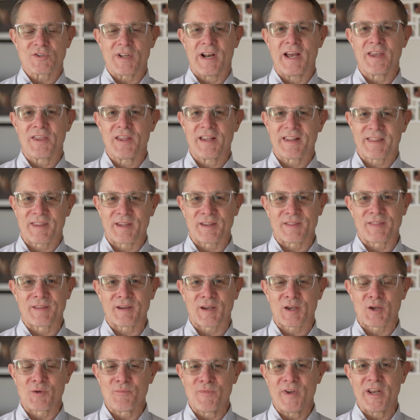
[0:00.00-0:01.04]
and I think that the
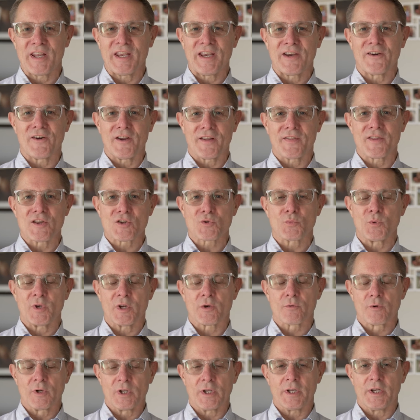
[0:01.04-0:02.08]
committee hearing this
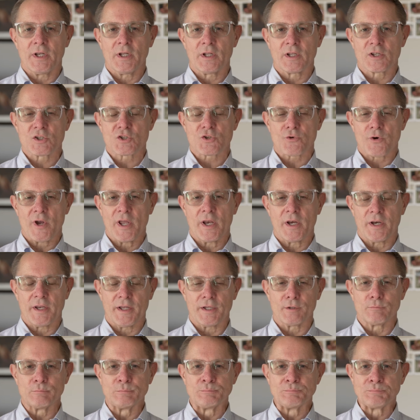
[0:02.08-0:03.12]
week really illustrated
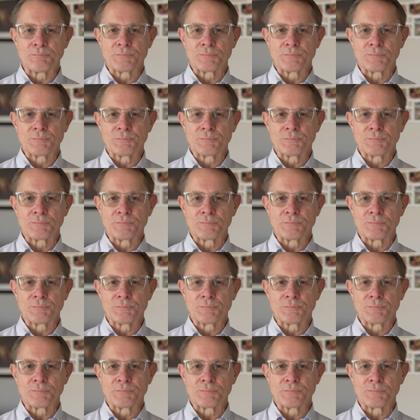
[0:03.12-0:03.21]
it.